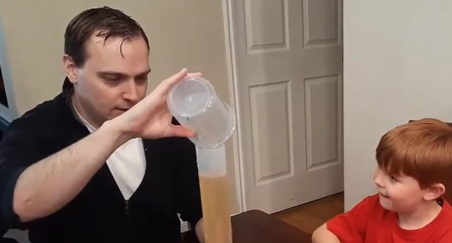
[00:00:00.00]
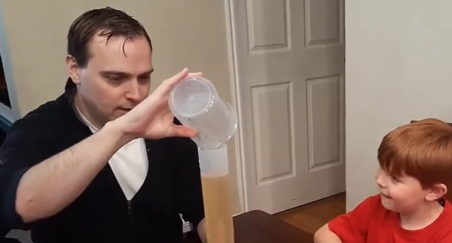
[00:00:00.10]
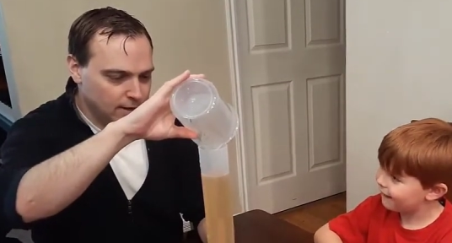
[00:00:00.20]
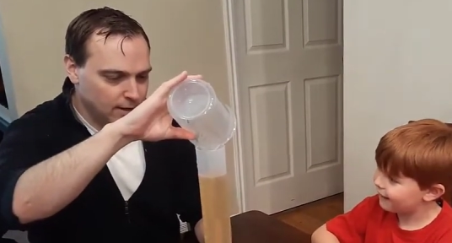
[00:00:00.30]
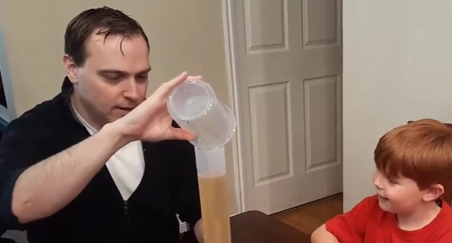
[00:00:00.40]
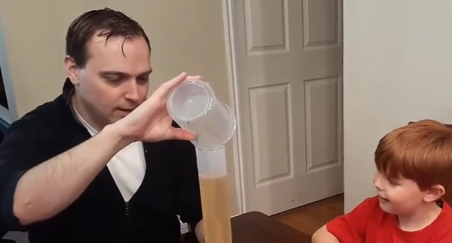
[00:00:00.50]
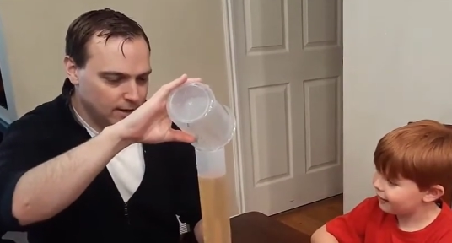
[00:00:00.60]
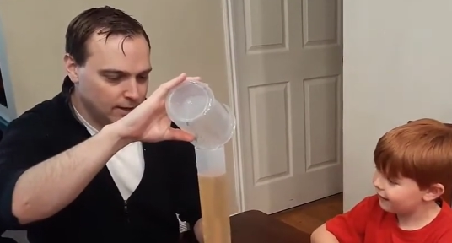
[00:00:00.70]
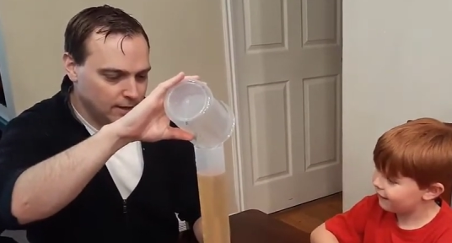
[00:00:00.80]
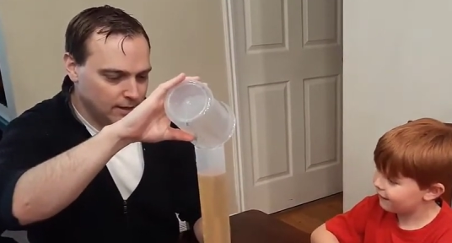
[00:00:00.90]
Speaker 1: Okay,
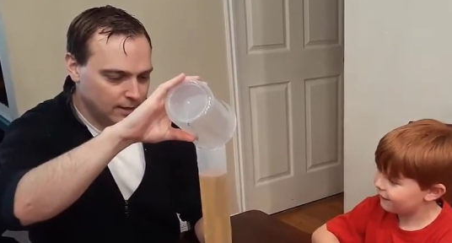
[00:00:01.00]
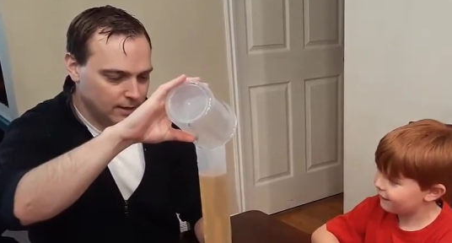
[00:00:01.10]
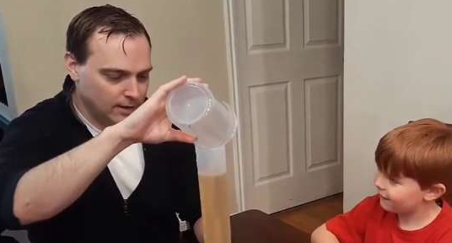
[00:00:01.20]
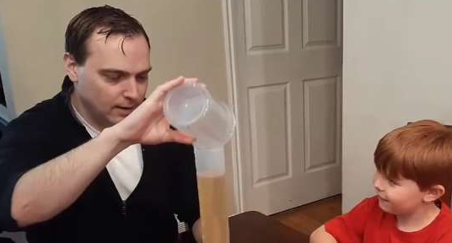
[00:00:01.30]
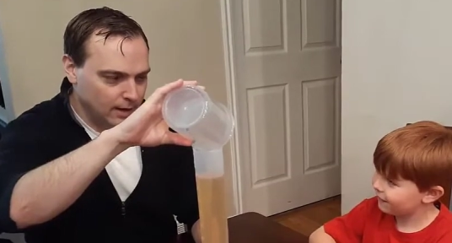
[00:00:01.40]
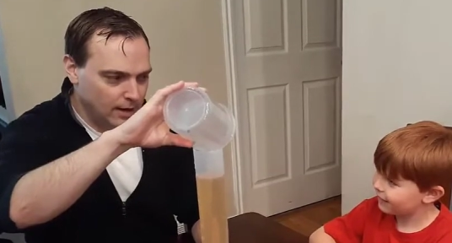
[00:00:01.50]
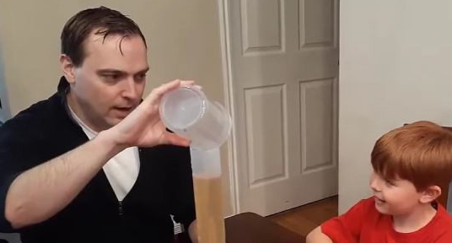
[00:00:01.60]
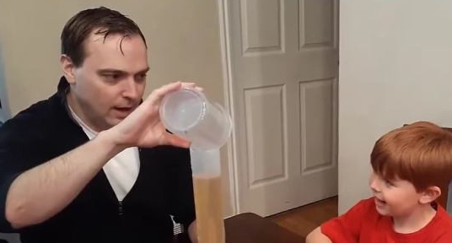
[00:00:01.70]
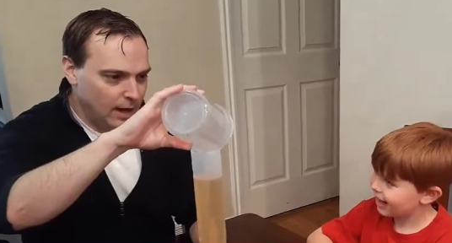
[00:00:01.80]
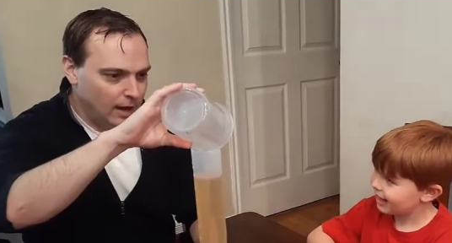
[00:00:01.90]

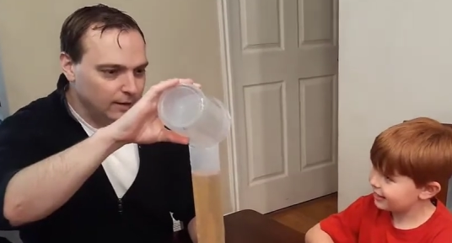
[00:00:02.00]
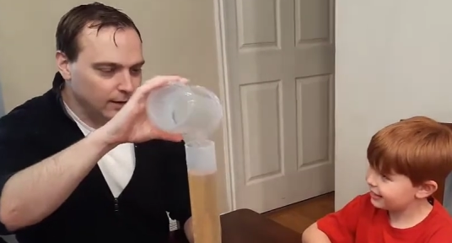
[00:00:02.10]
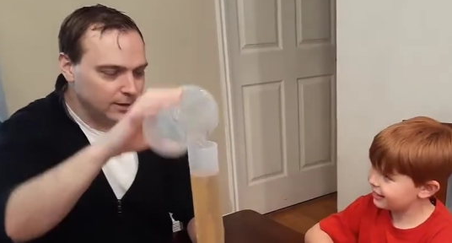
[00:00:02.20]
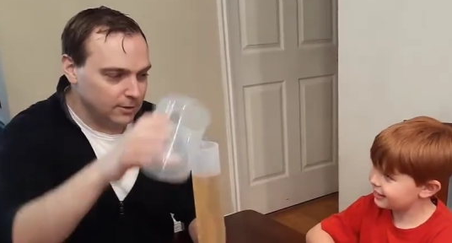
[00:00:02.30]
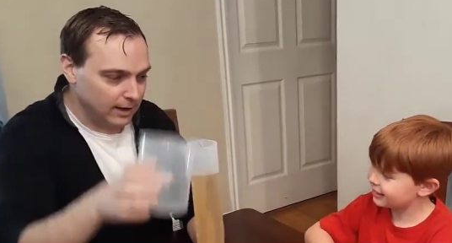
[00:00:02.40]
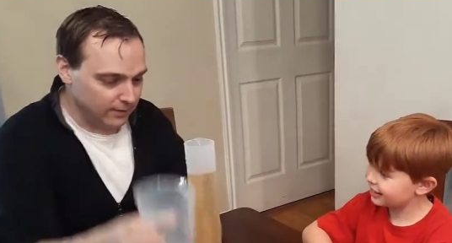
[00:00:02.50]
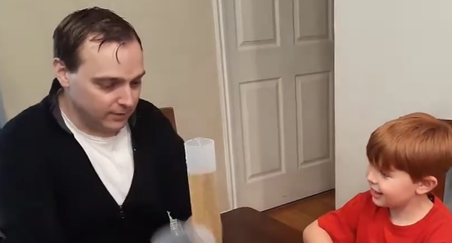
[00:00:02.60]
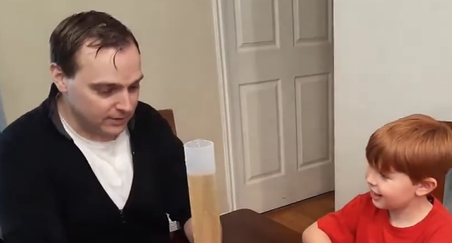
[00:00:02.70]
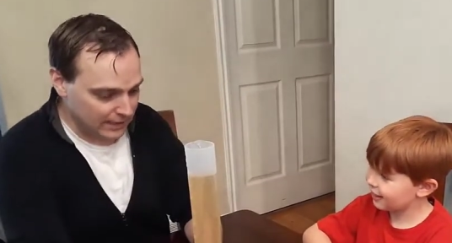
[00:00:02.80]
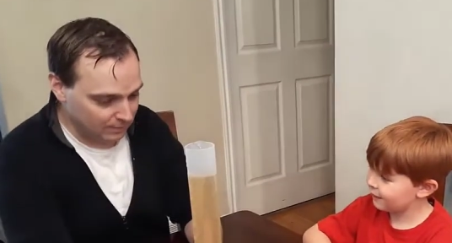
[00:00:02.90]
I'll let you have
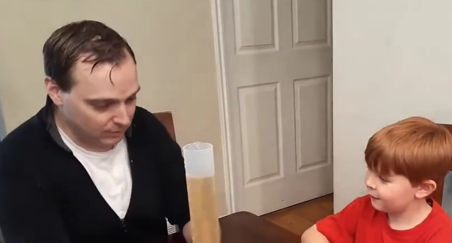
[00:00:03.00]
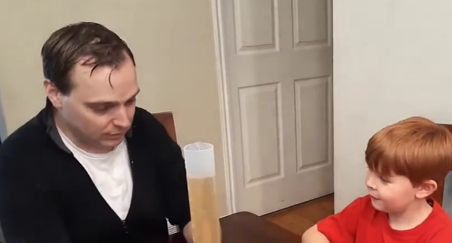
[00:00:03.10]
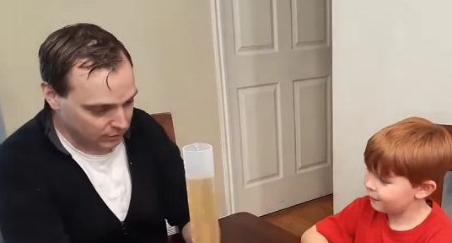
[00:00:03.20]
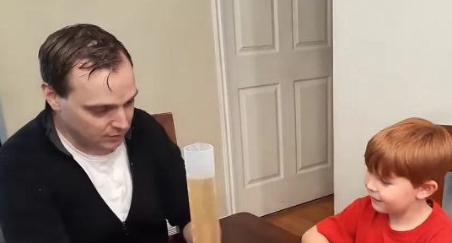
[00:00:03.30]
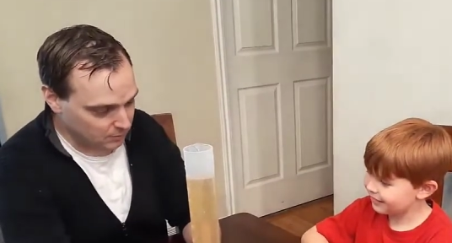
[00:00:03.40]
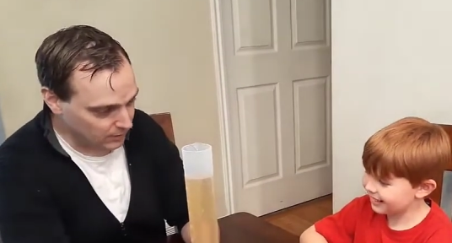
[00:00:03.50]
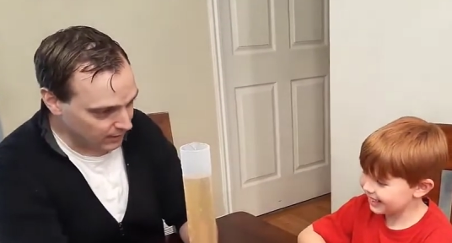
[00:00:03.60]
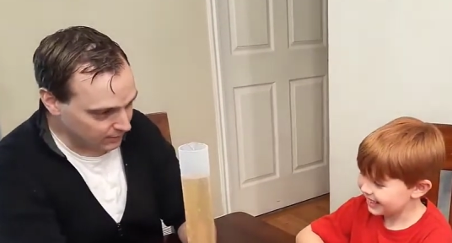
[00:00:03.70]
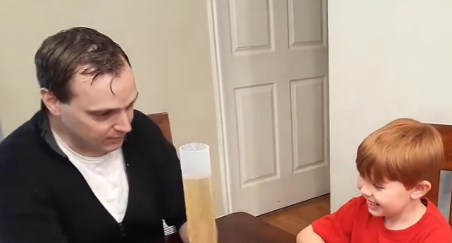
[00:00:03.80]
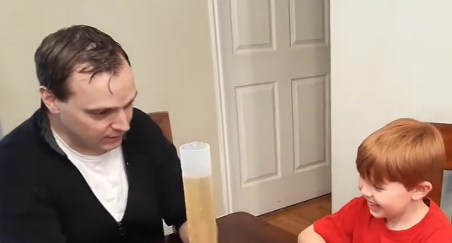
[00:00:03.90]
this apple juice, but you
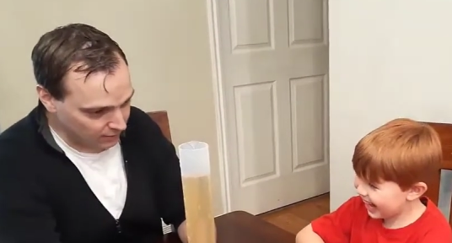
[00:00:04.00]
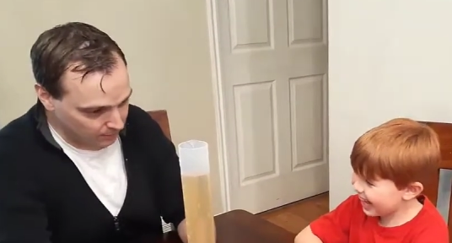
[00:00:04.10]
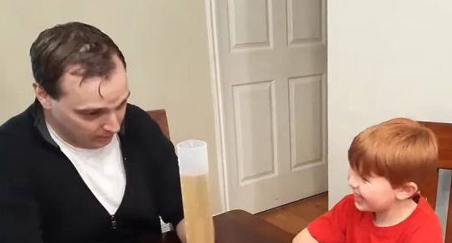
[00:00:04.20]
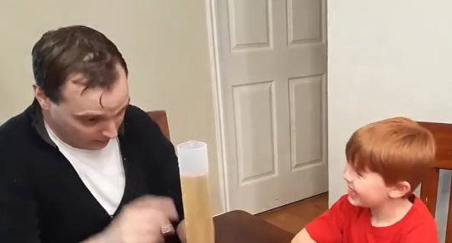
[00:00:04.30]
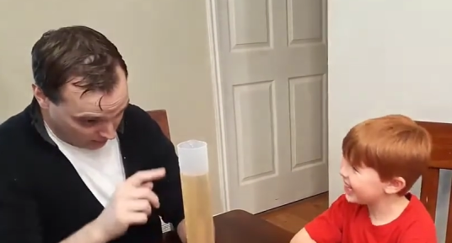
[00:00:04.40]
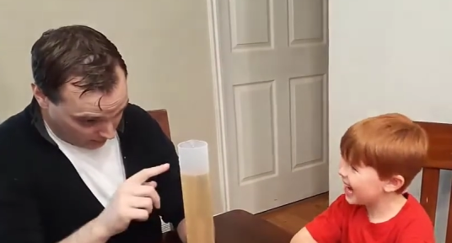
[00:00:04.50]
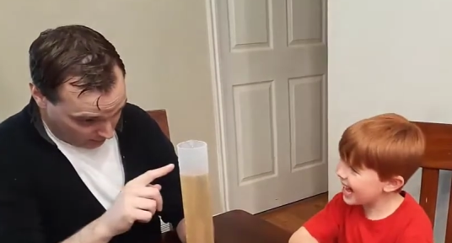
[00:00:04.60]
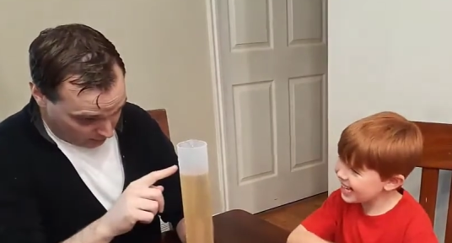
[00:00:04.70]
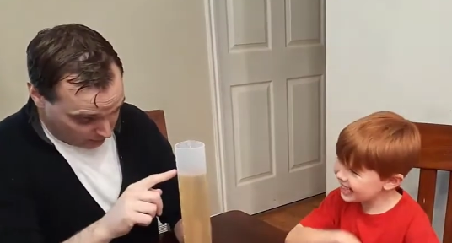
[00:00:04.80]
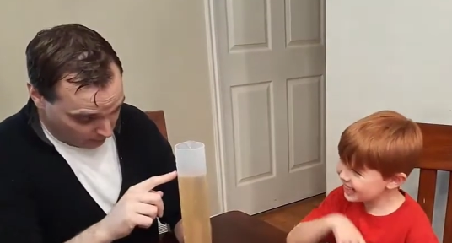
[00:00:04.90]
have to tell me,
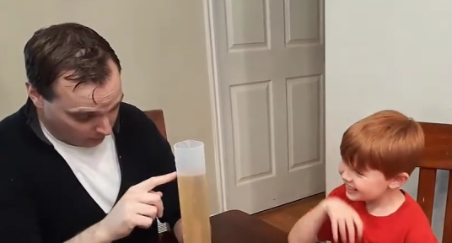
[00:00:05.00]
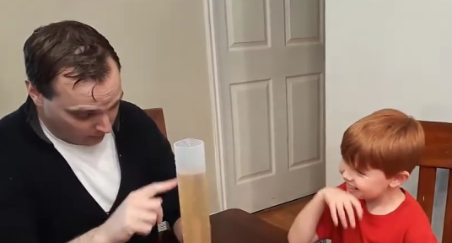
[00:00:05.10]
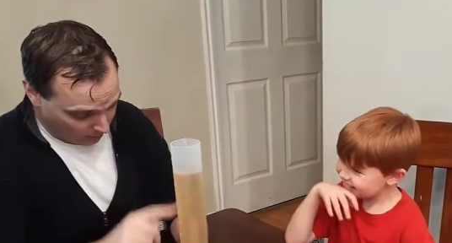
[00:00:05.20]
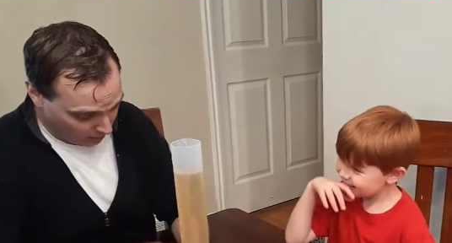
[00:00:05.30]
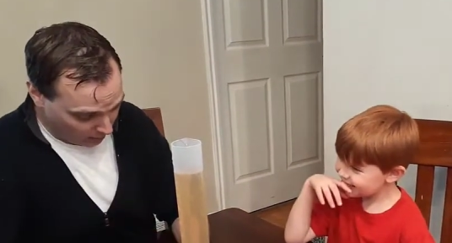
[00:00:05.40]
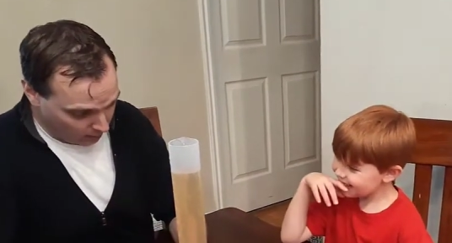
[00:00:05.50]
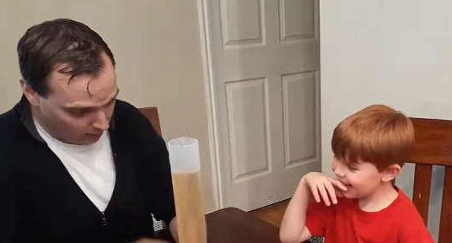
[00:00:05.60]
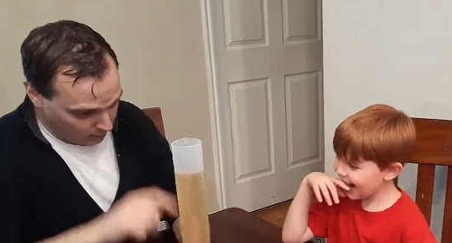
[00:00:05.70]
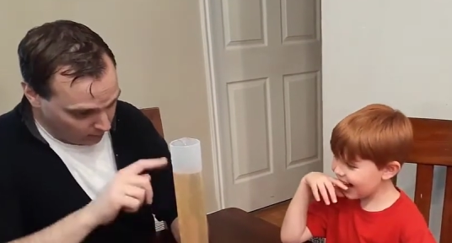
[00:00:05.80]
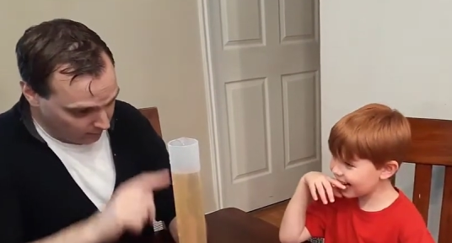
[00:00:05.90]
do you want
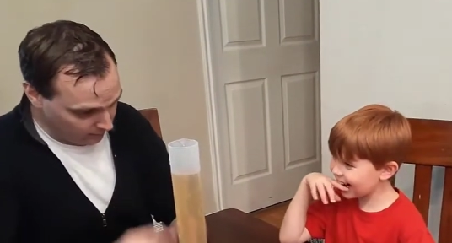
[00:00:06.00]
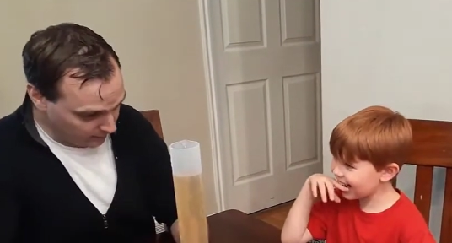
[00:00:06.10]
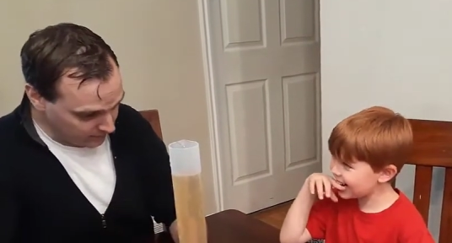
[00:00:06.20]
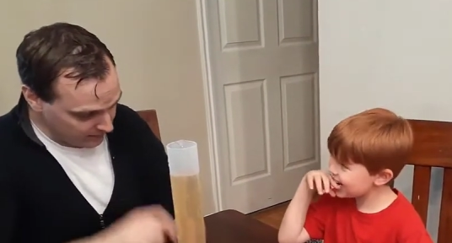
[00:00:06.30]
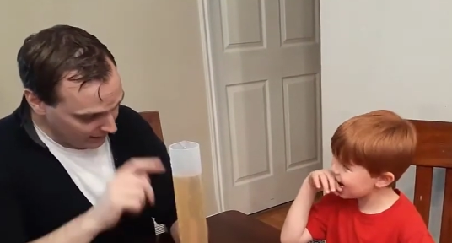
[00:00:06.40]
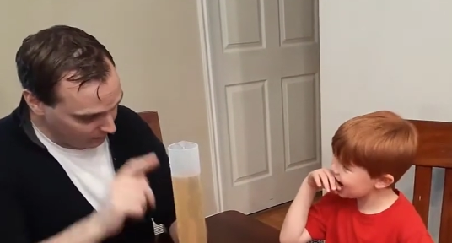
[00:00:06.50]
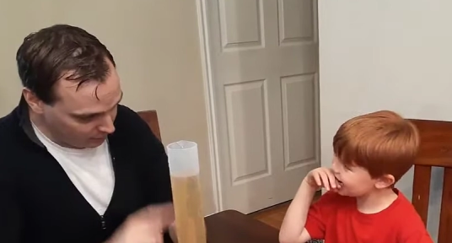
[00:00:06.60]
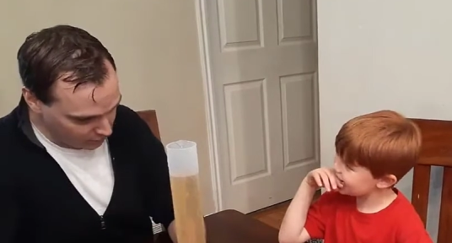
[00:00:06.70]
all of this apple